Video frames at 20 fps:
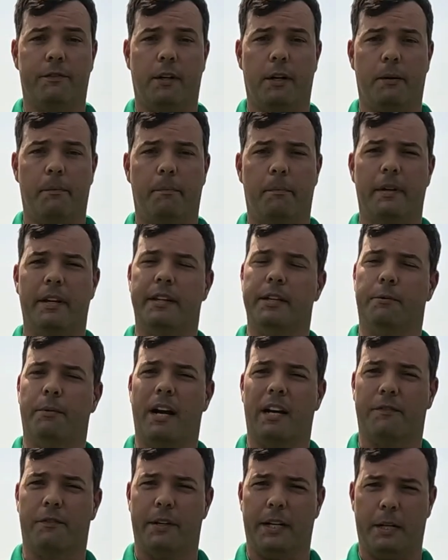from the
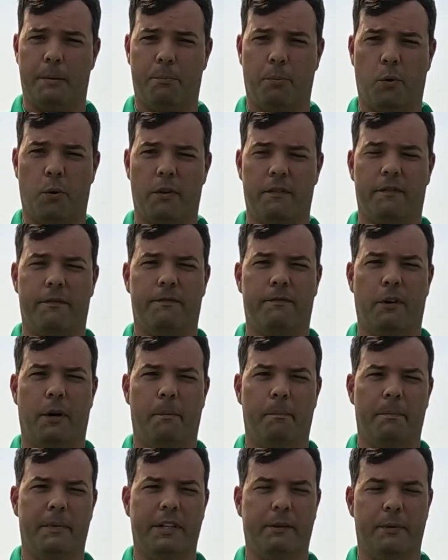Rockford Airport
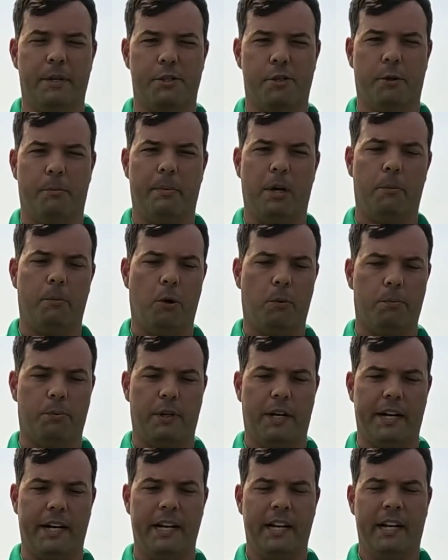from the original Bell Bowl
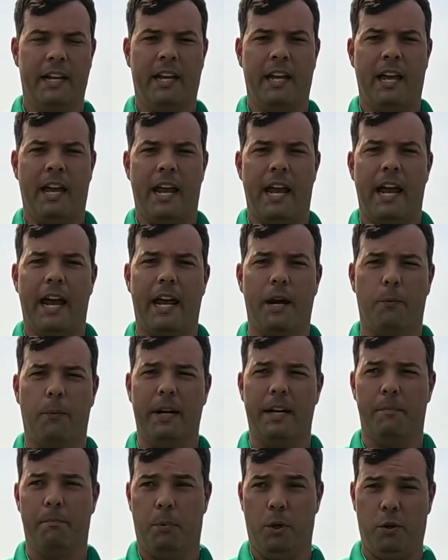Prairie and
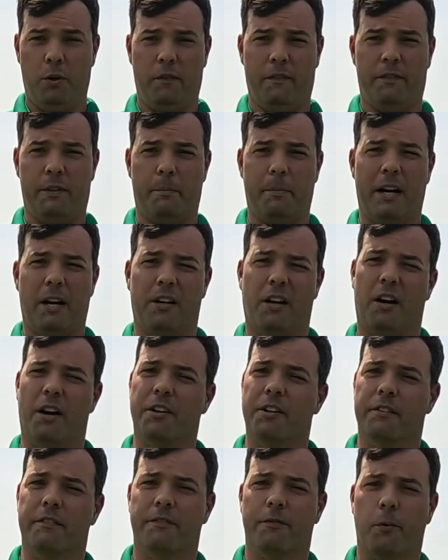we moved about
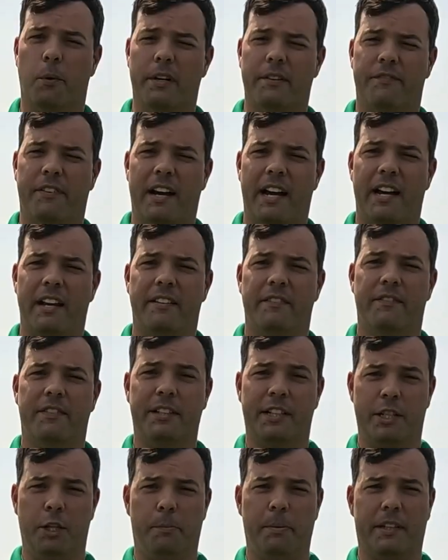
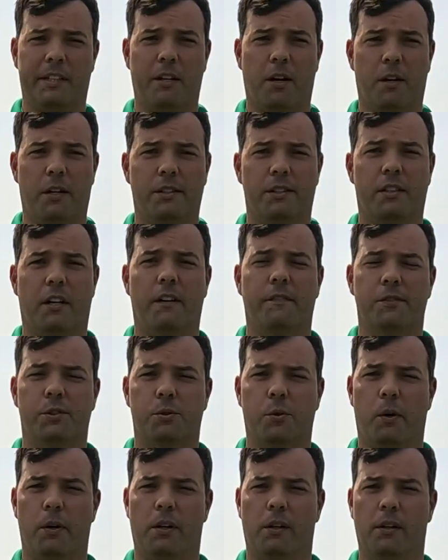145 cubic yards of
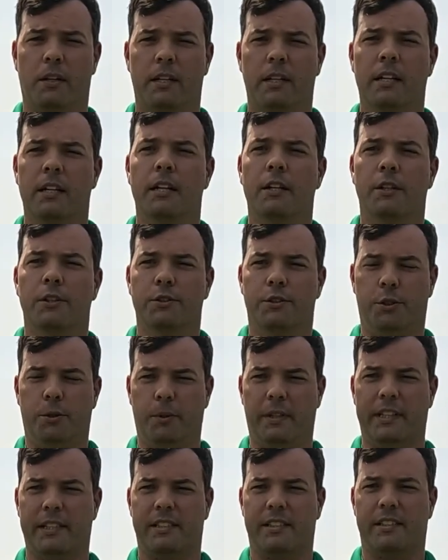soil
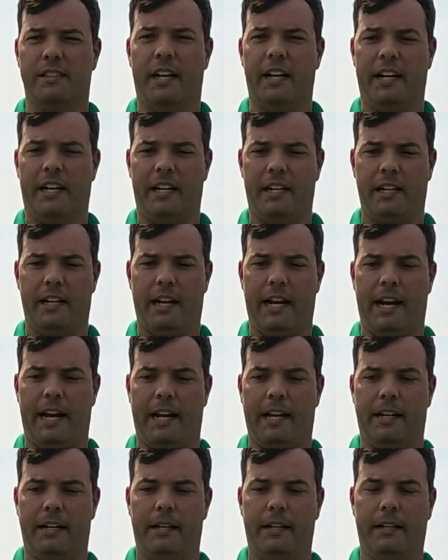to this site
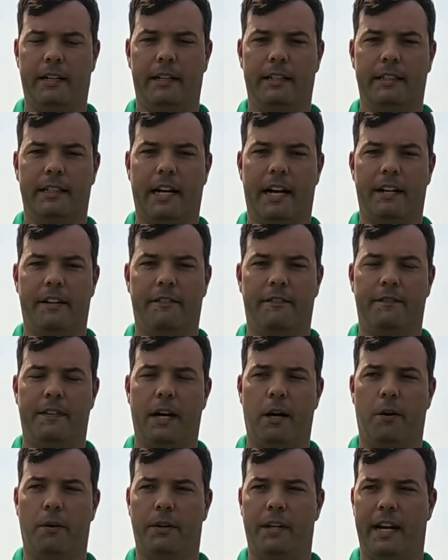and kind of
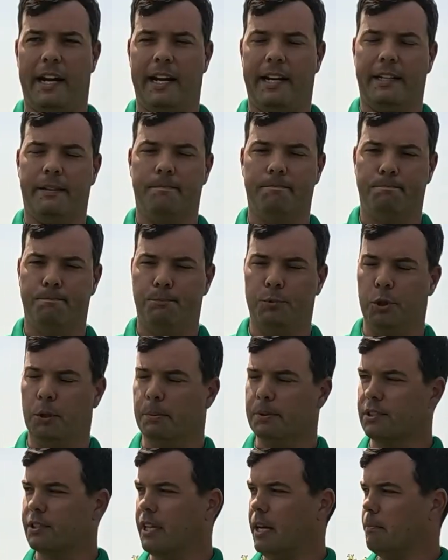found a
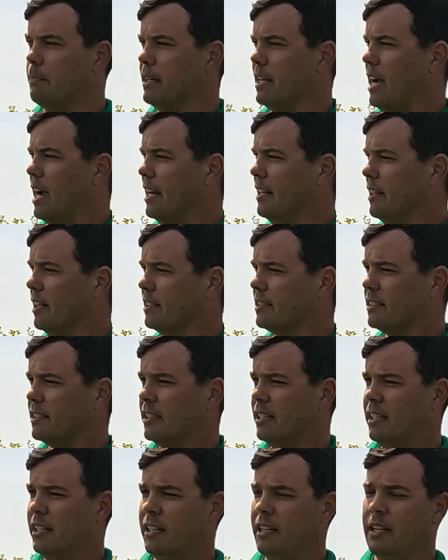suitable site behind
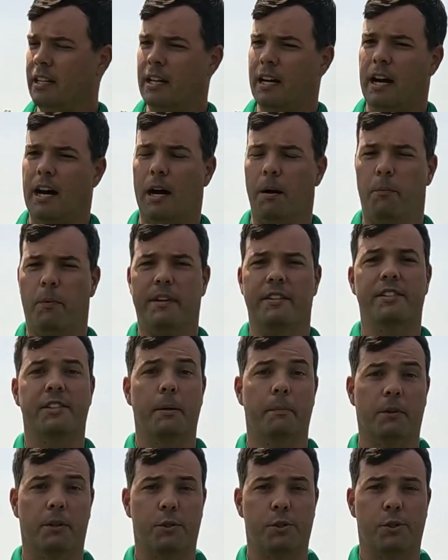us um, with
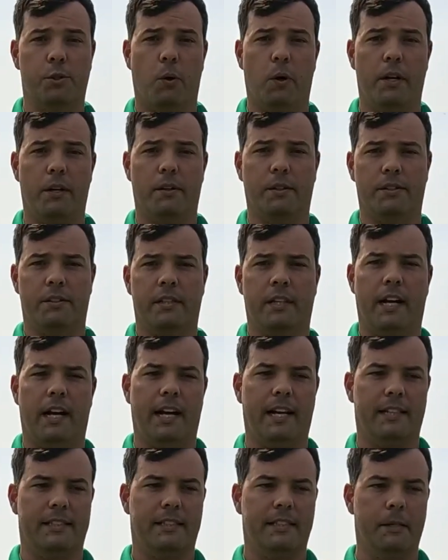similar soils,
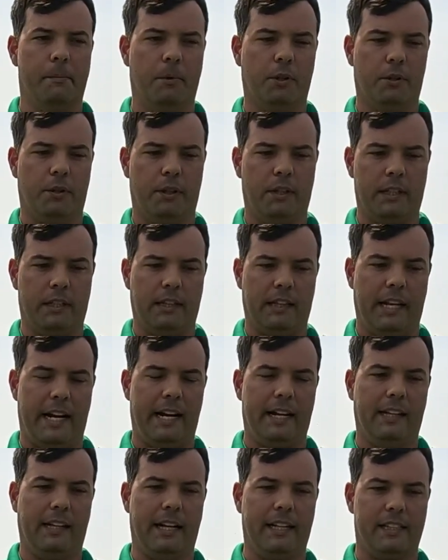uh, similar
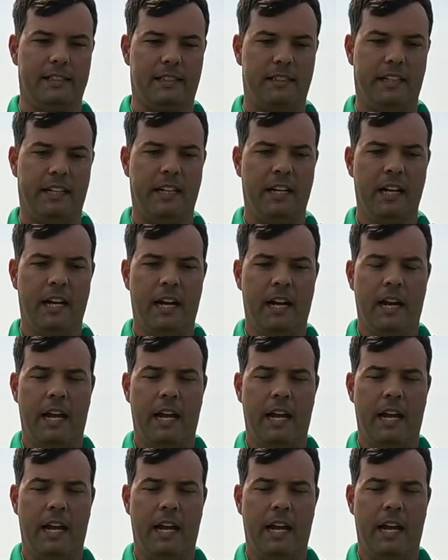land legacy,